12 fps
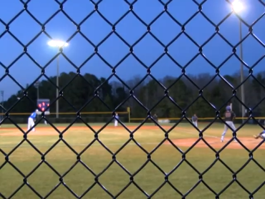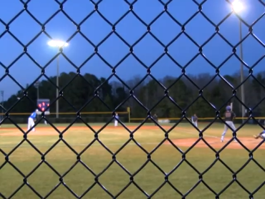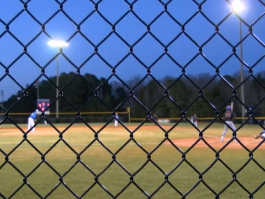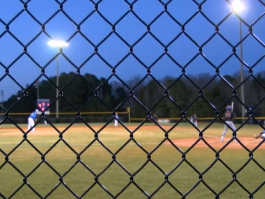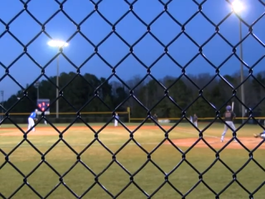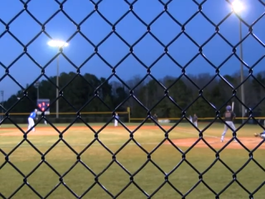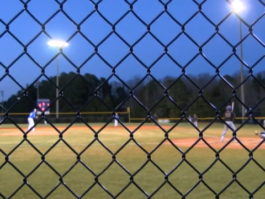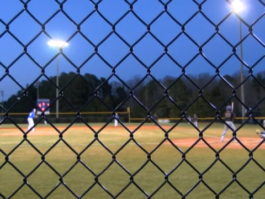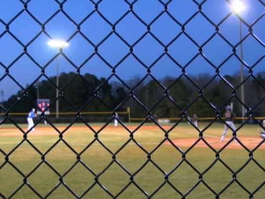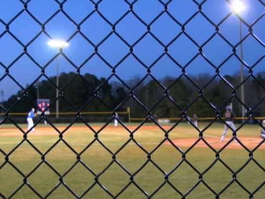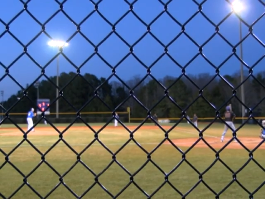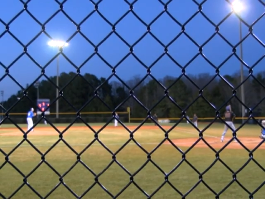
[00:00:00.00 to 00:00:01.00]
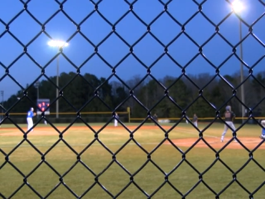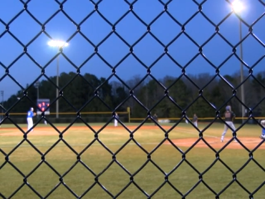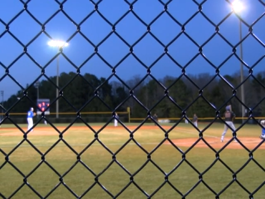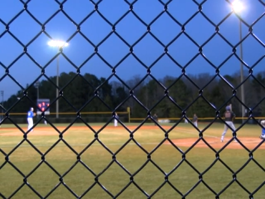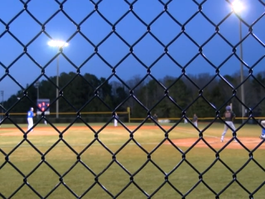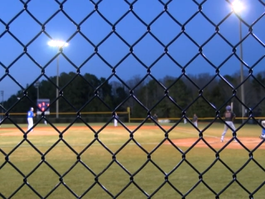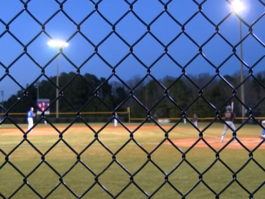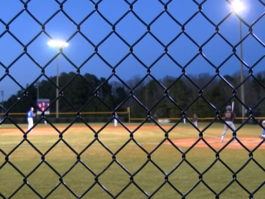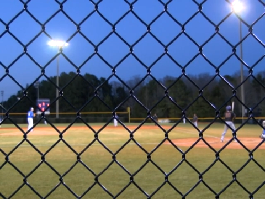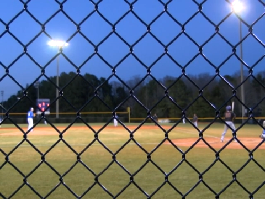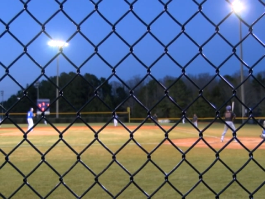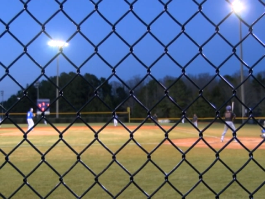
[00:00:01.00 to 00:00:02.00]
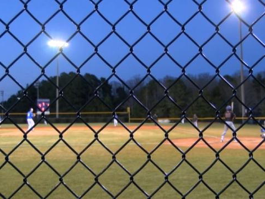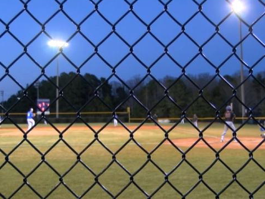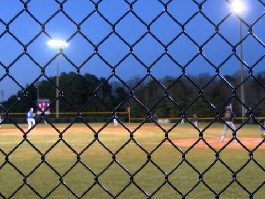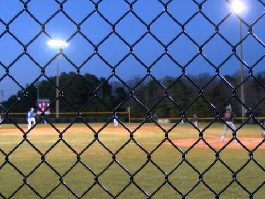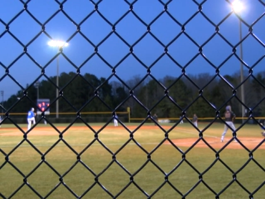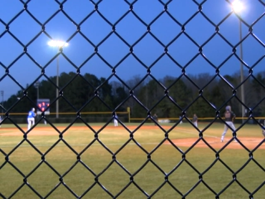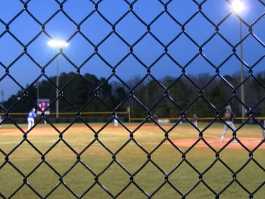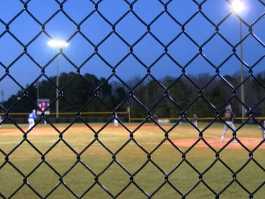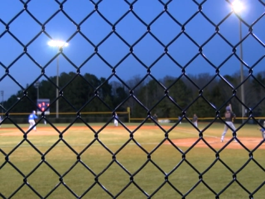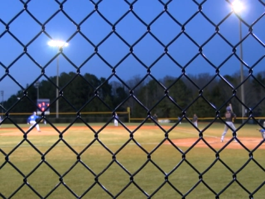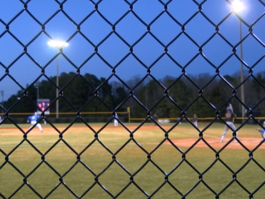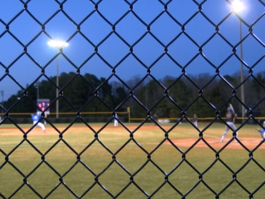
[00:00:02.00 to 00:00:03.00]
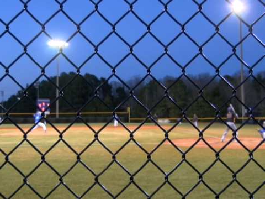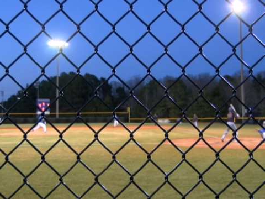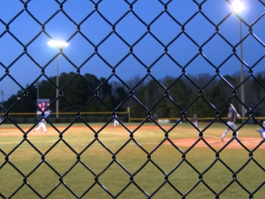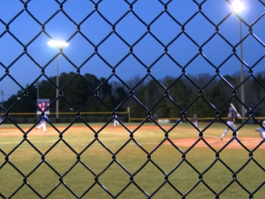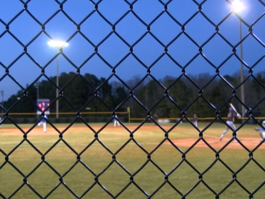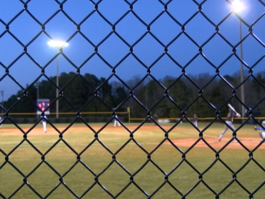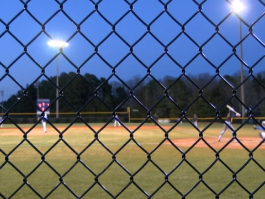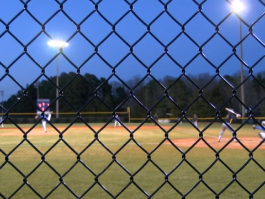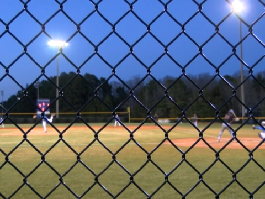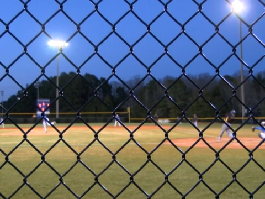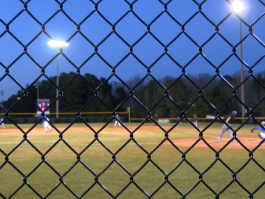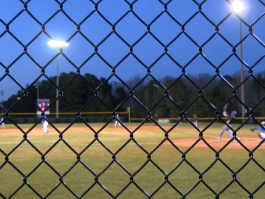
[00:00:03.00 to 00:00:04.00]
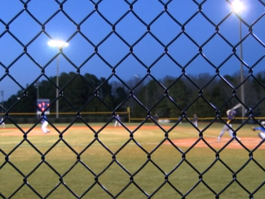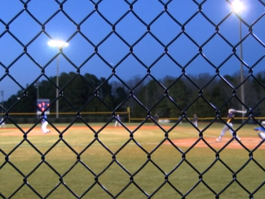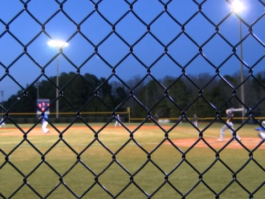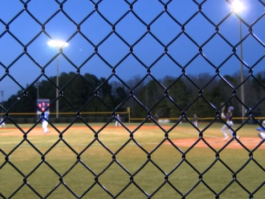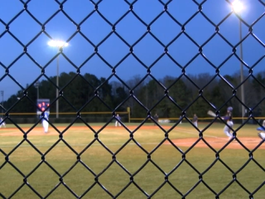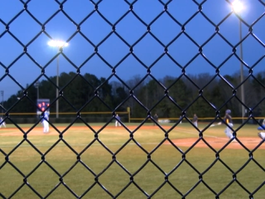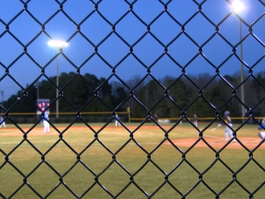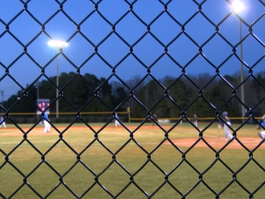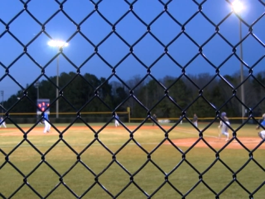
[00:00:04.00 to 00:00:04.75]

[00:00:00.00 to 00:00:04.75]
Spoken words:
Nobody's mouth can be seen.